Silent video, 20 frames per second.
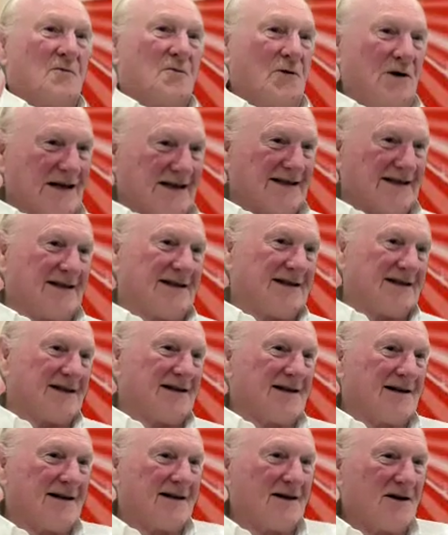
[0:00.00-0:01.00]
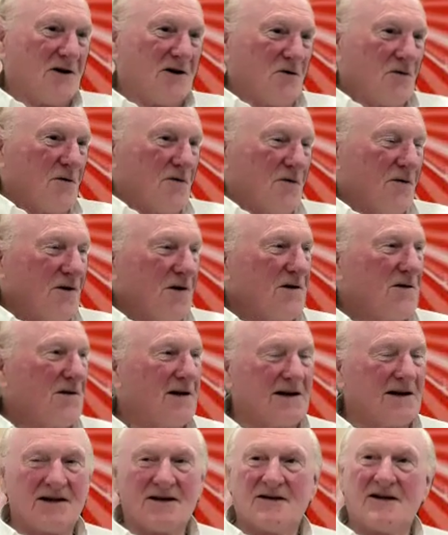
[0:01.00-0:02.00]
presence, you'll find
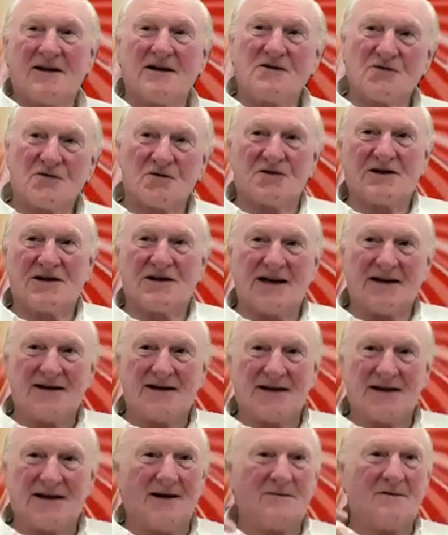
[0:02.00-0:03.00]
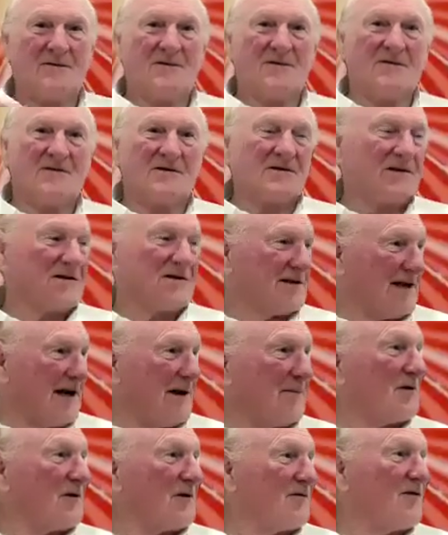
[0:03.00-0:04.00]
that things will start to come
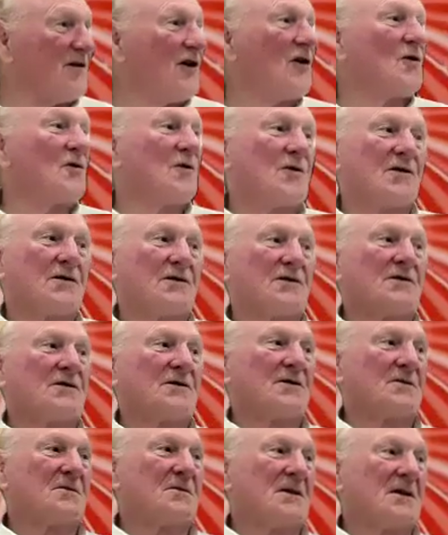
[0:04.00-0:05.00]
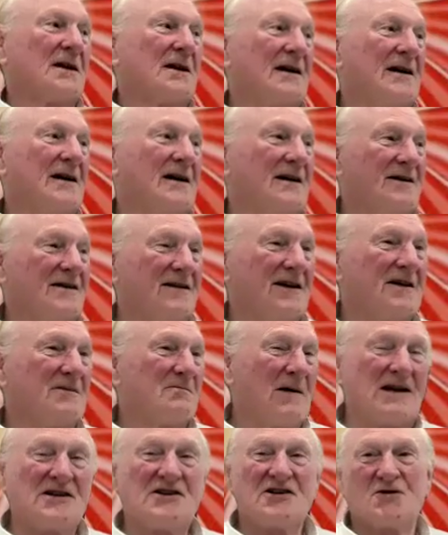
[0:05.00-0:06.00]
to flow,
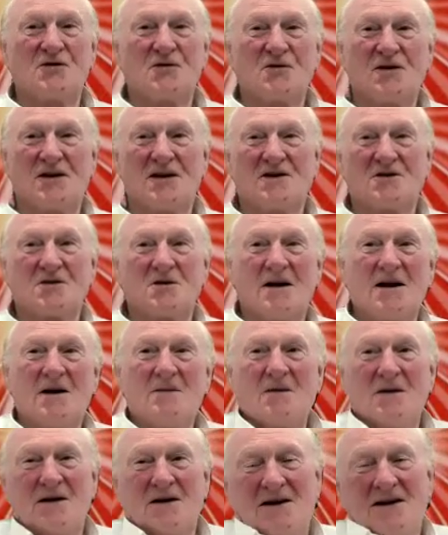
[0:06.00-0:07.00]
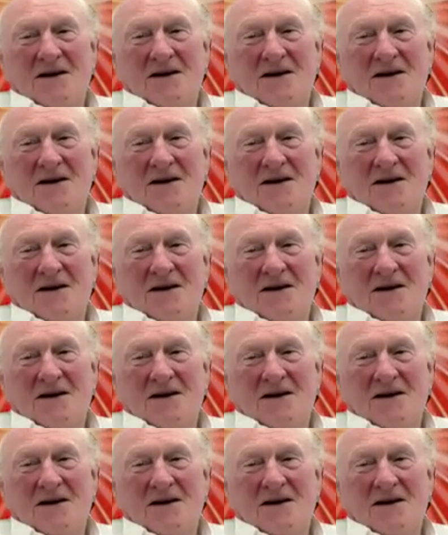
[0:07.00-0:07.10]
magical things will happen.